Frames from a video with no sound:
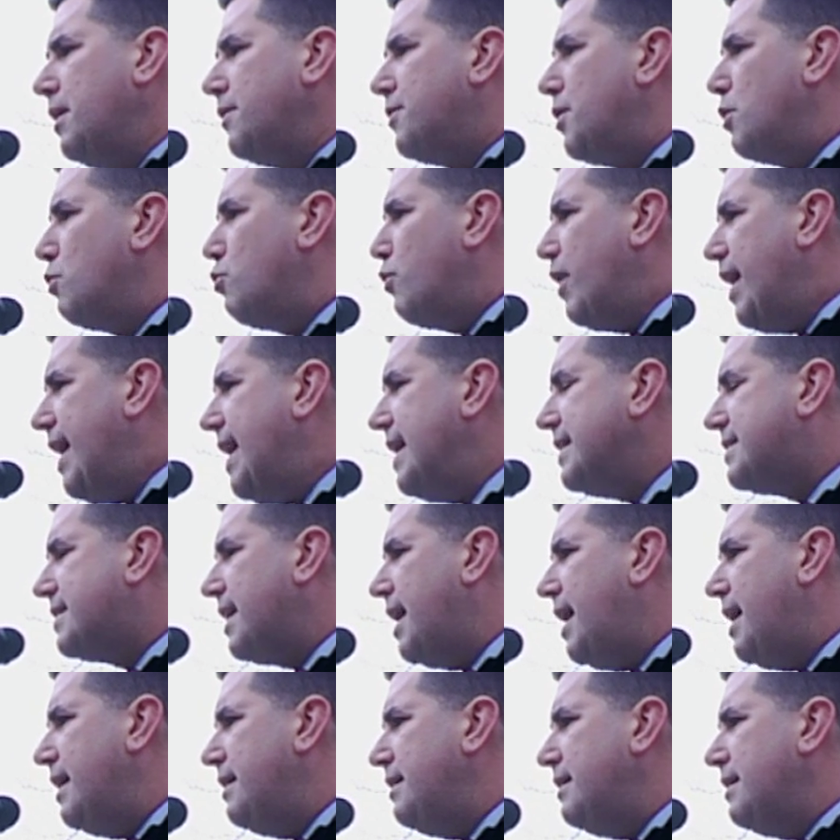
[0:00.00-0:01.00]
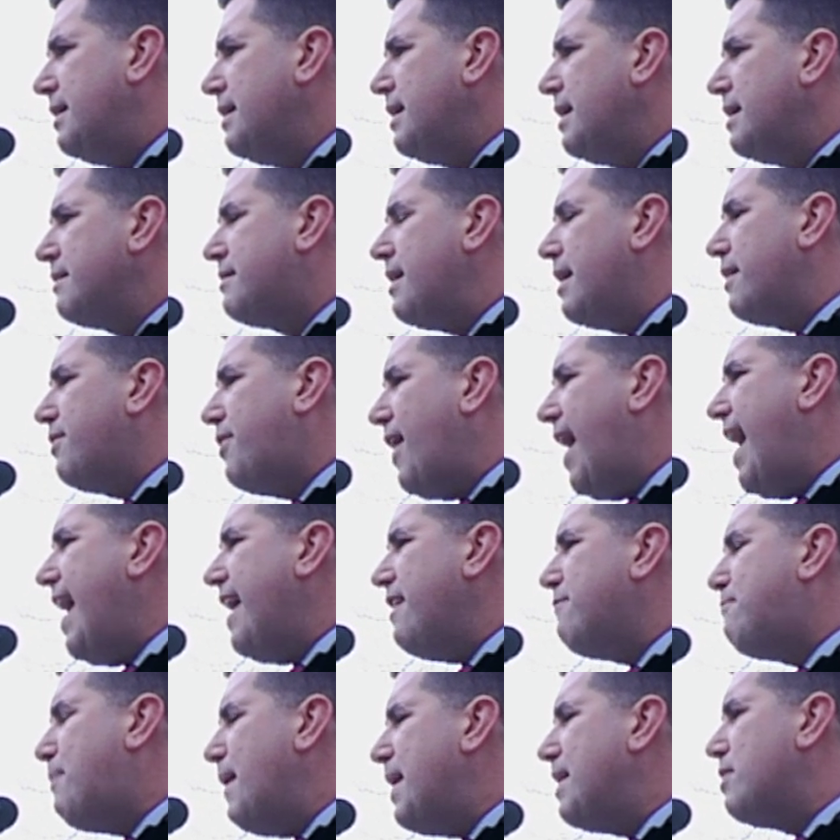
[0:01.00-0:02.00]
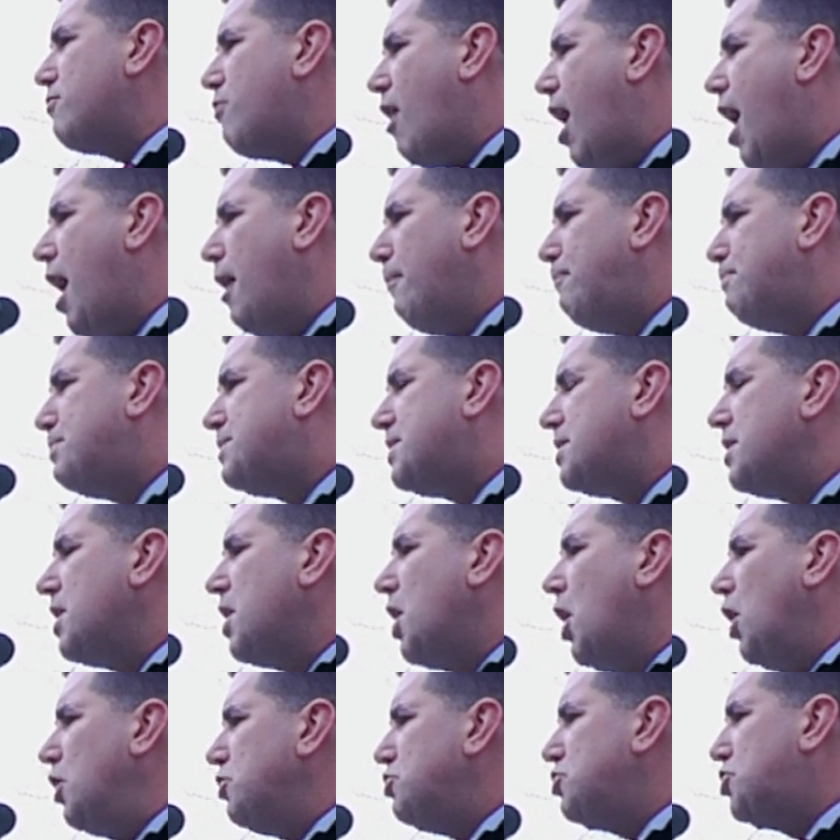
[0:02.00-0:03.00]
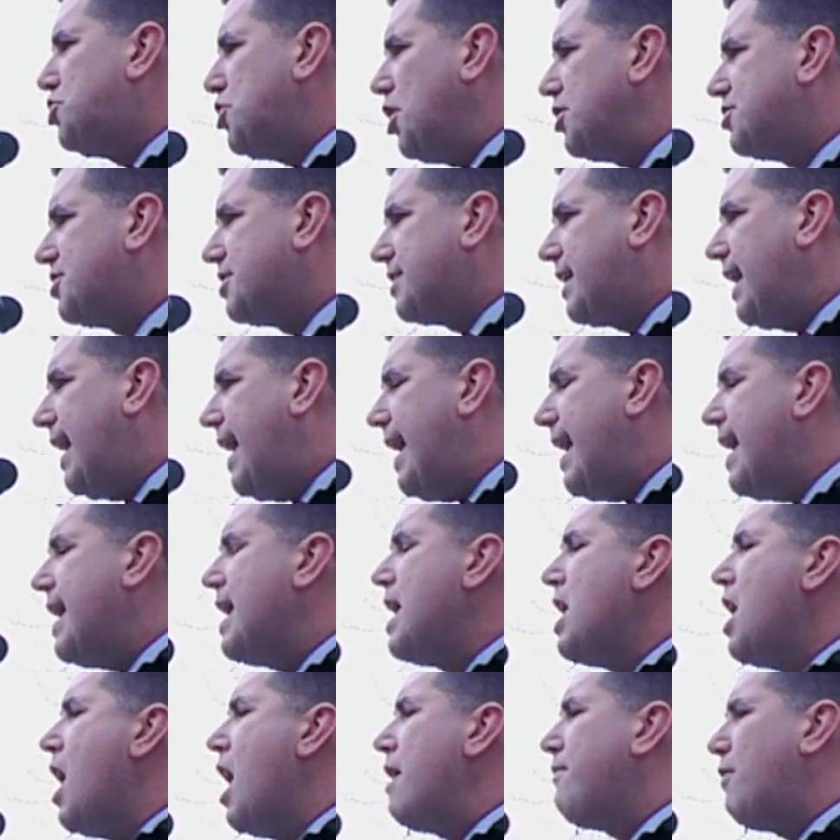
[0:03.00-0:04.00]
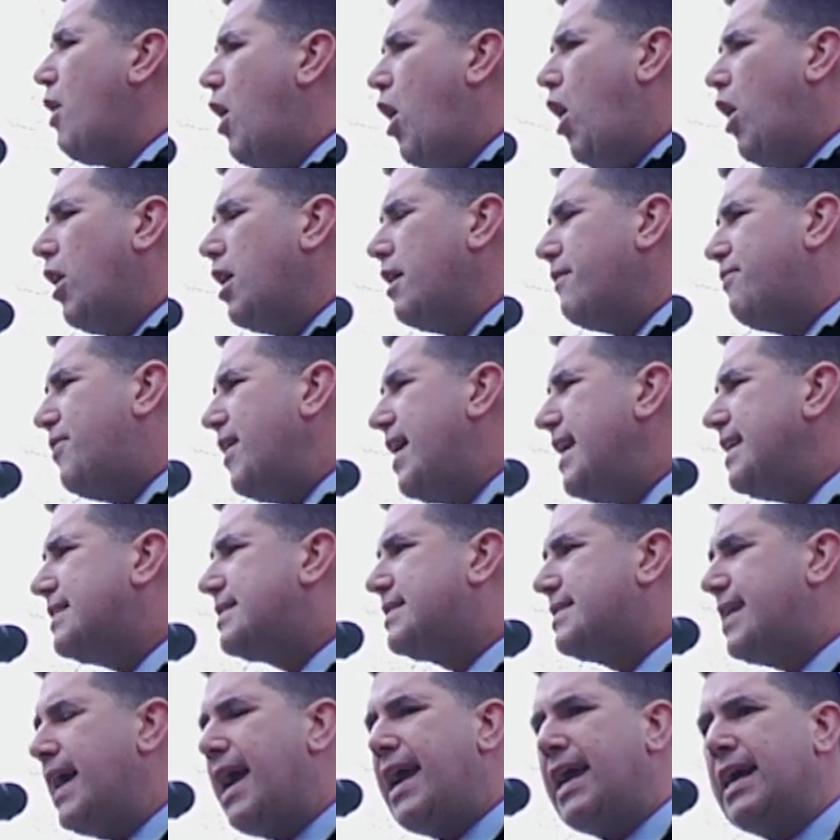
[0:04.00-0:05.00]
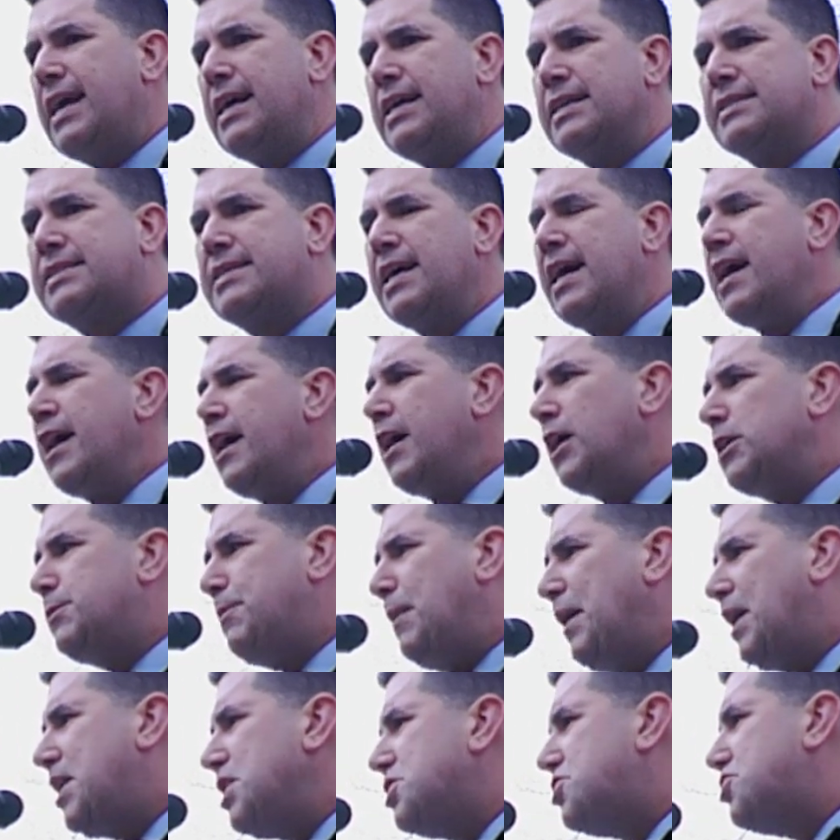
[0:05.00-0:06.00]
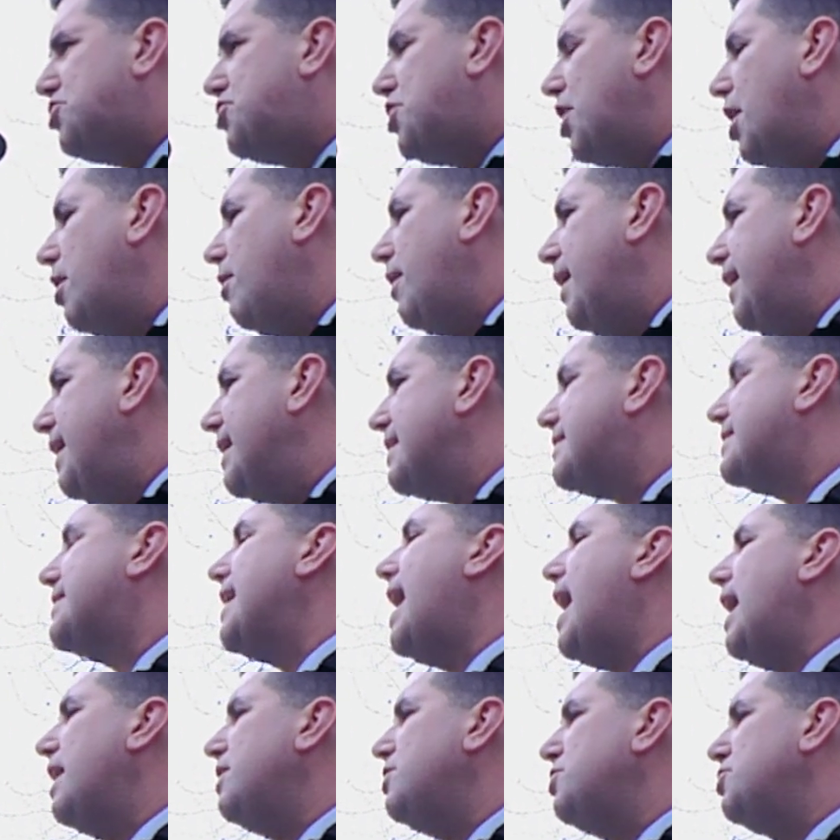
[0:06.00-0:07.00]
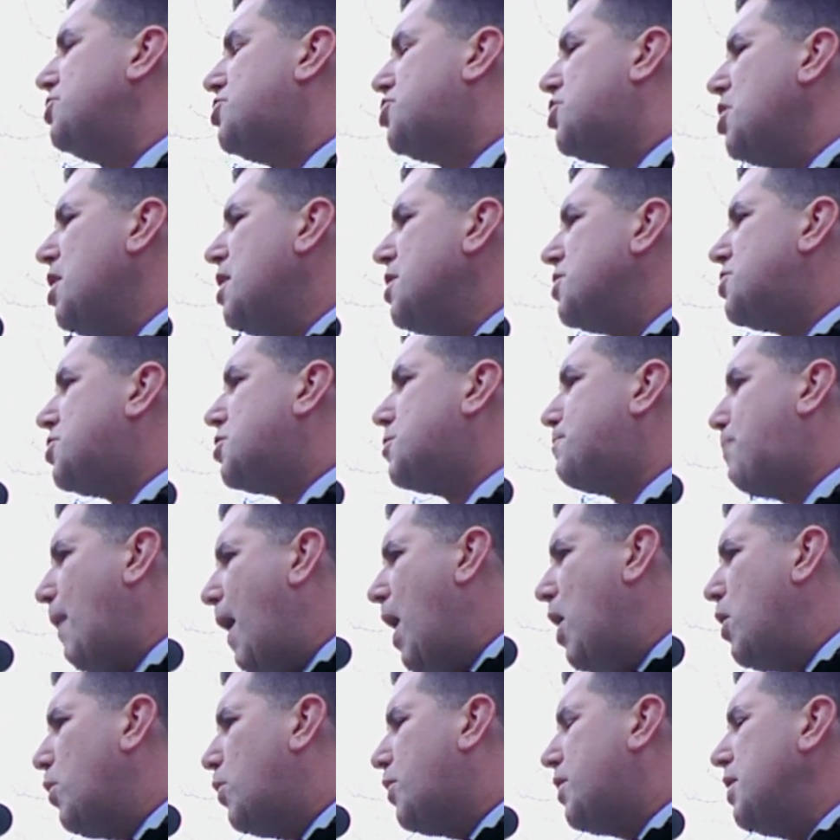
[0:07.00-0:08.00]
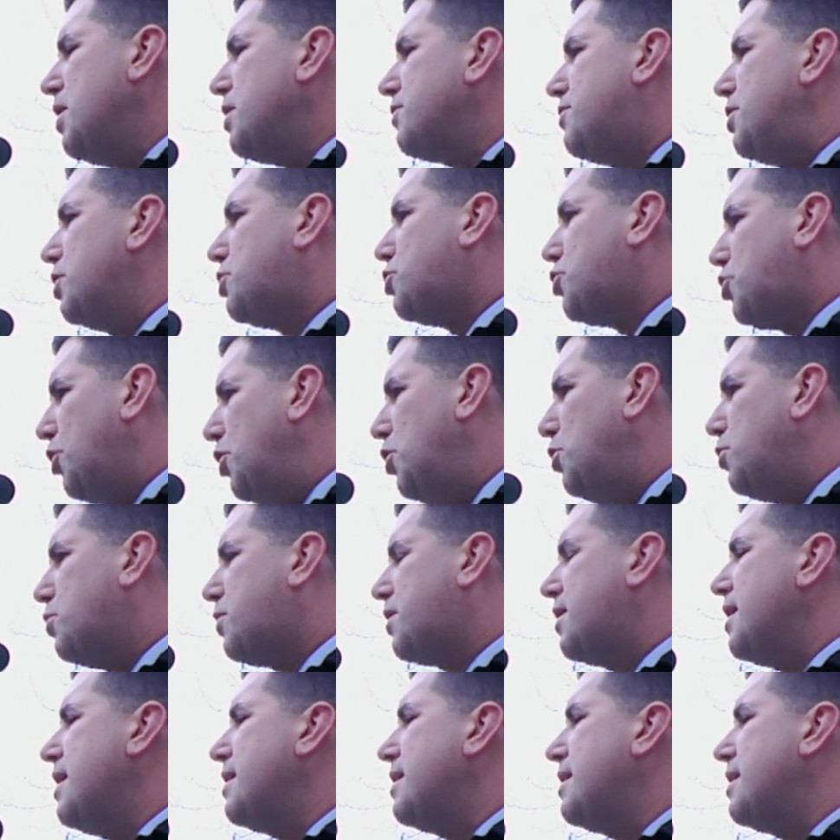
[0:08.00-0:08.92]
The reason that they've been robbed unjustly of all of these things is because Julian Assange spoke the truth